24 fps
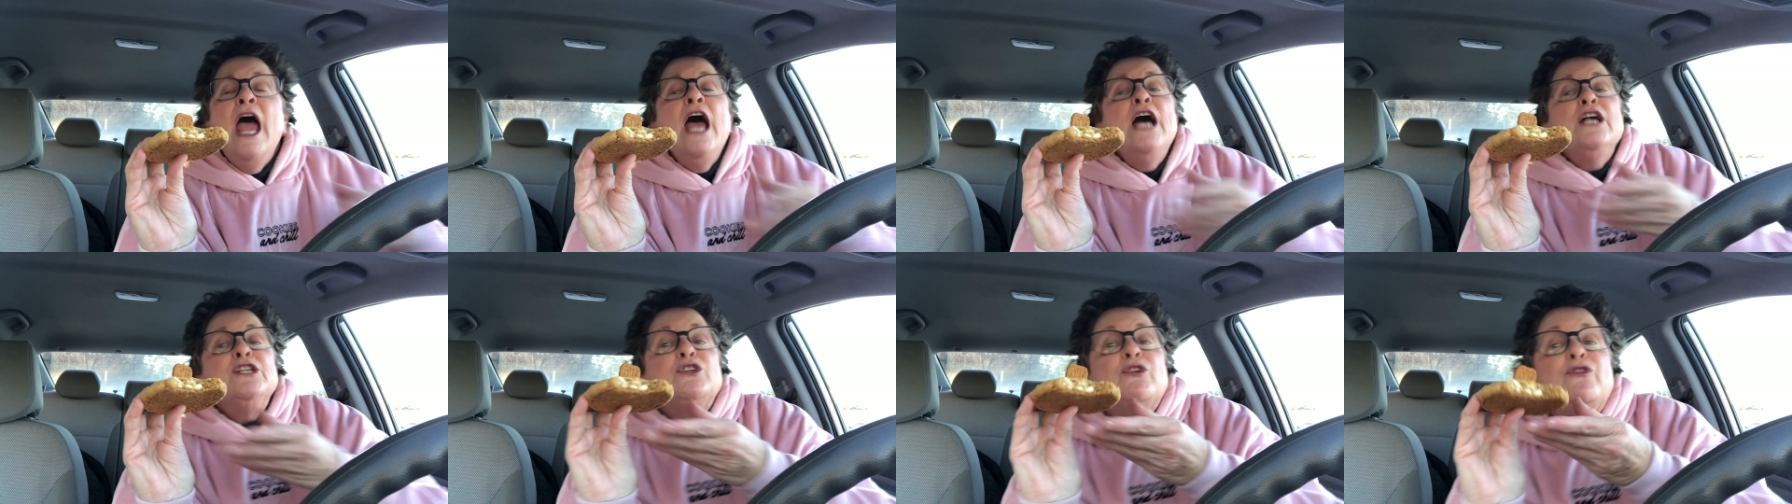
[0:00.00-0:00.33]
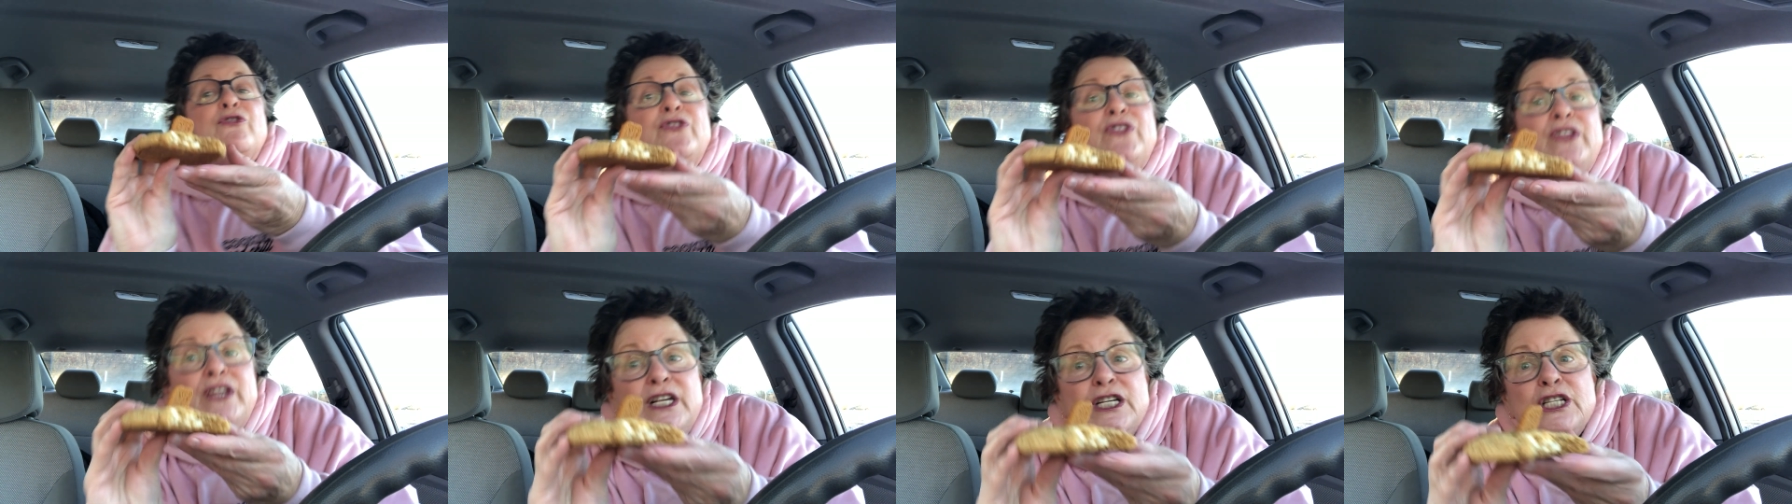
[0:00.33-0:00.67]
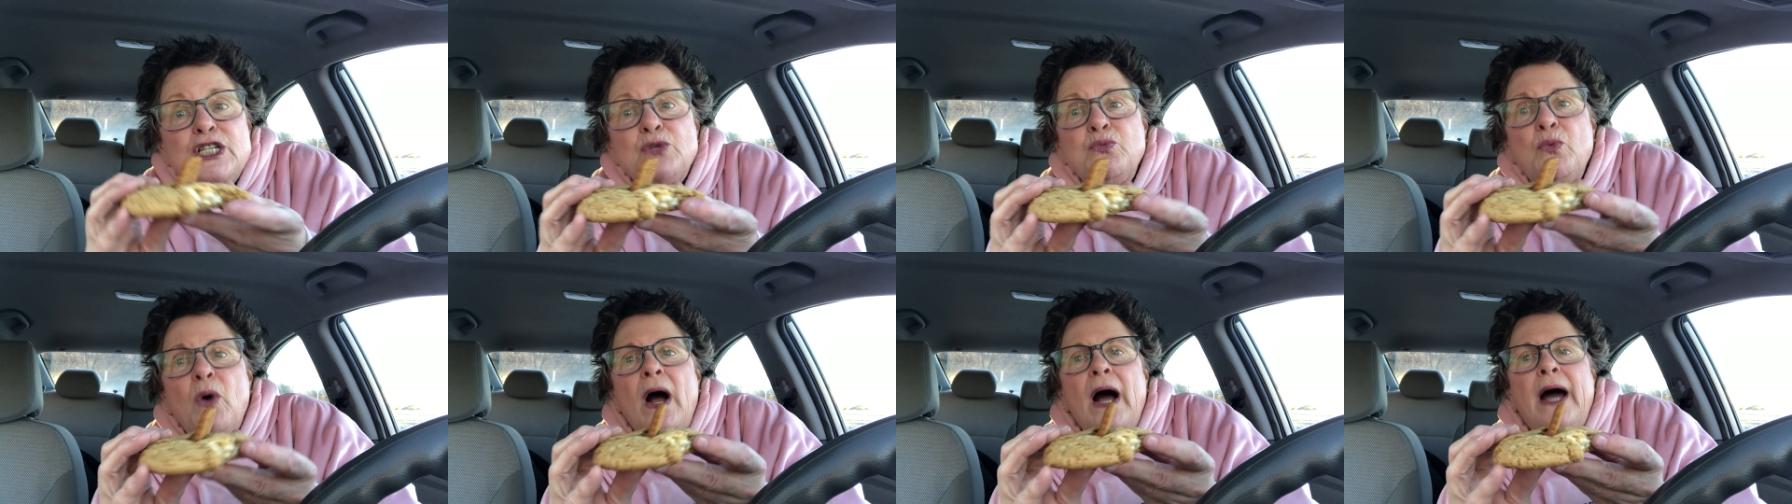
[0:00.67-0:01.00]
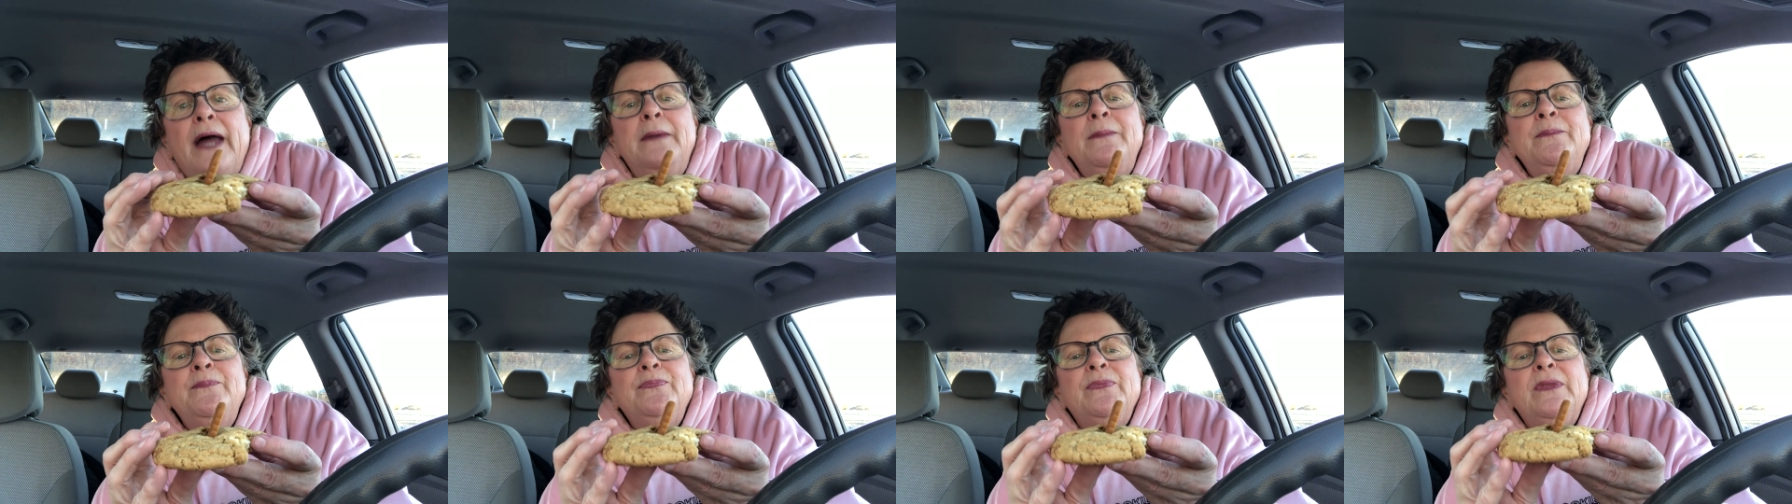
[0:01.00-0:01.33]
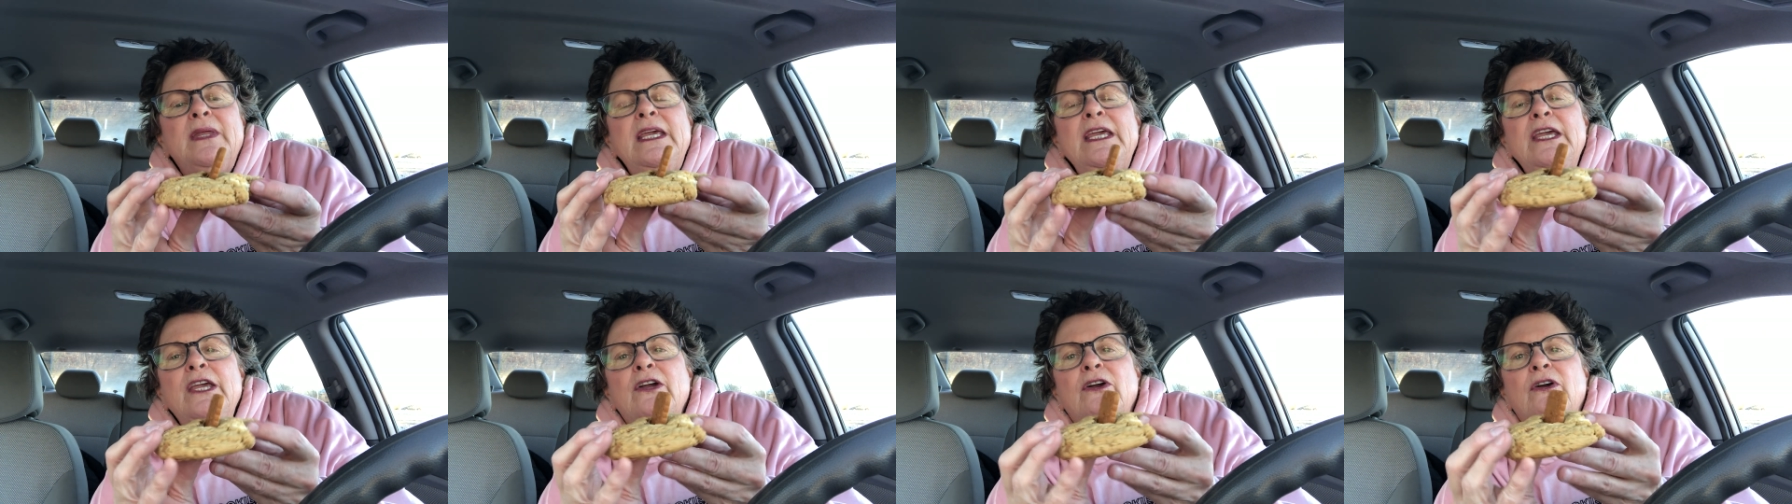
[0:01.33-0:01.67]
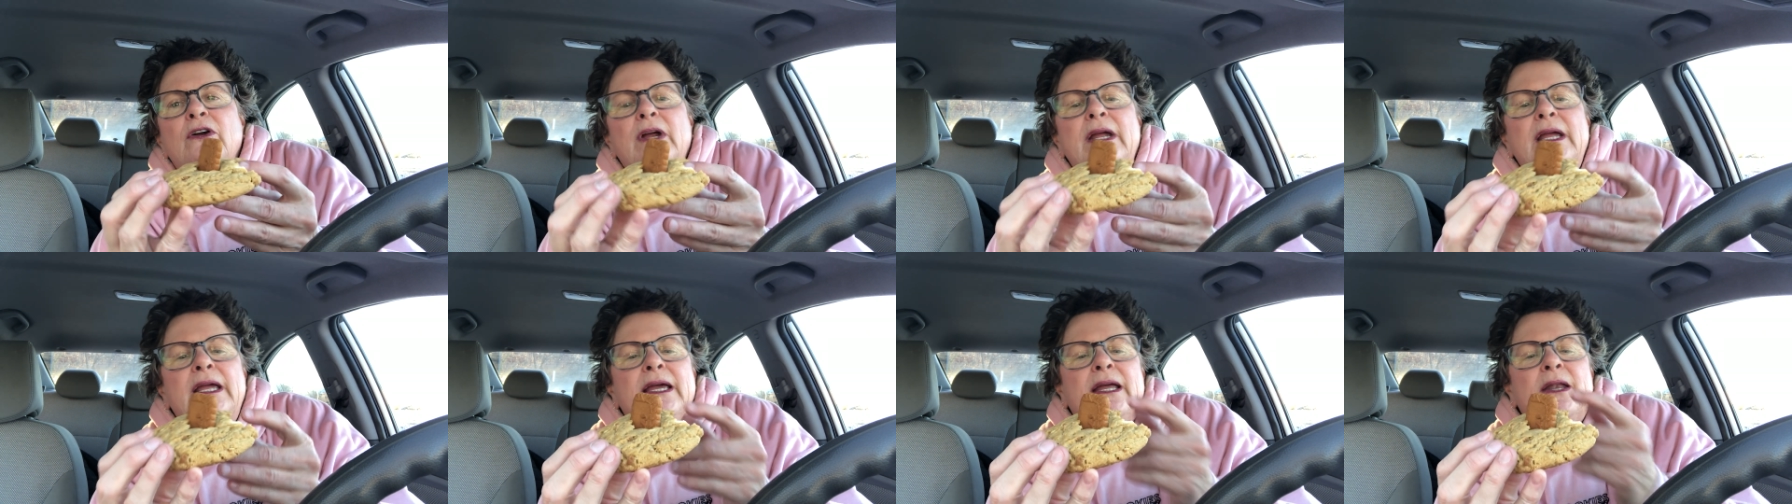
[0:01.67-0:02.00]
So this one
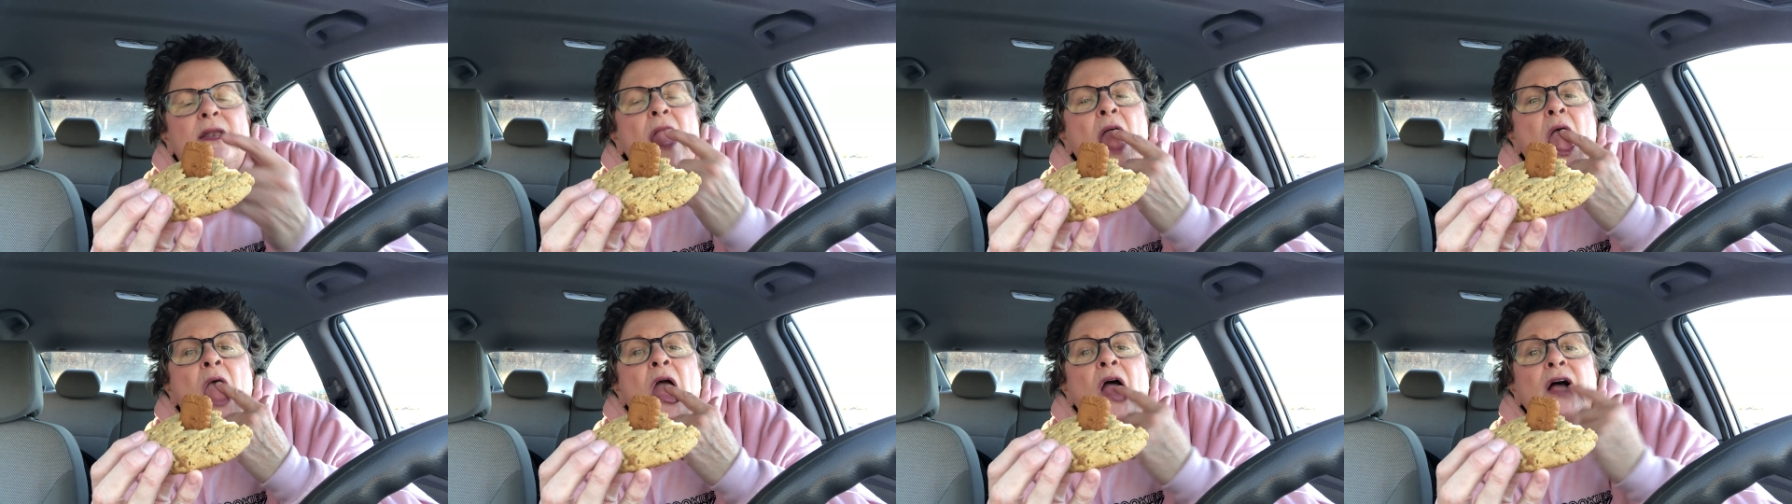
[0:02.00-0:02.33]
here in